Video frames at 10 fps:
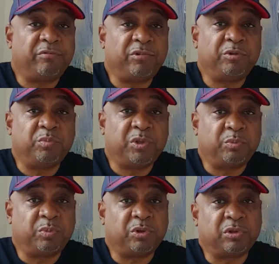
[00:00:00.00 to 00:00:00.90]

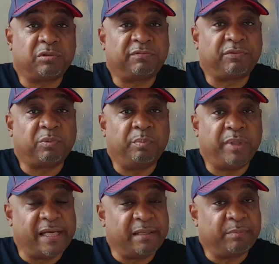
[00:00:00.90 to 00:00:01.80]
remember for
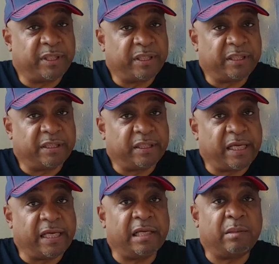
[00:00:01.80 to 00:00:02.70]
Batman
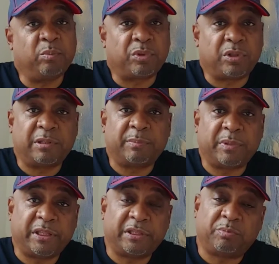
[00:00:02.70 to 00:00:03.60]
and
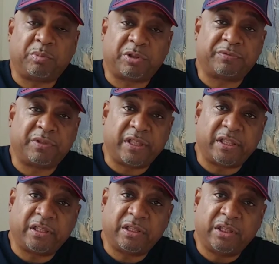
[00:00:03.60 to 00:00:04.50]
Bruhman's
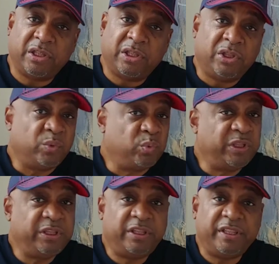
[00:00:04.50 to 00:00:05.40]
birthday,
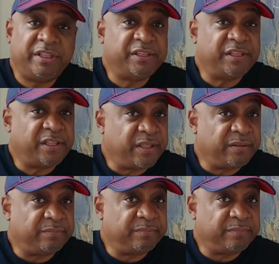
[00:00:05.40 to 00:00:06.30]
we did it up.